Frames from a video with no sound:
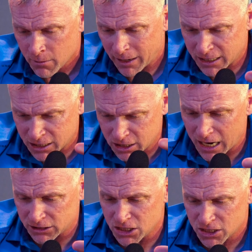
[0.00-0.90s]
My
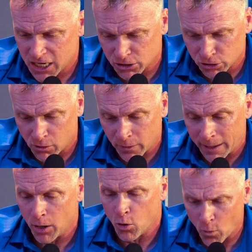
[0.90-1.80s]
gosh, these kids are growing
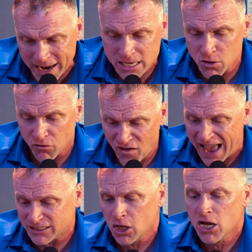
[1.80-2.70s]
up way too
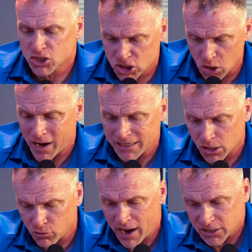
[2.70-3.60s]
fast. So I
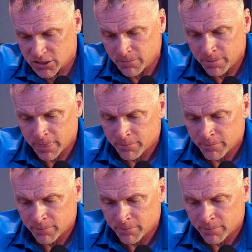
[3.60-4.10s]
digress.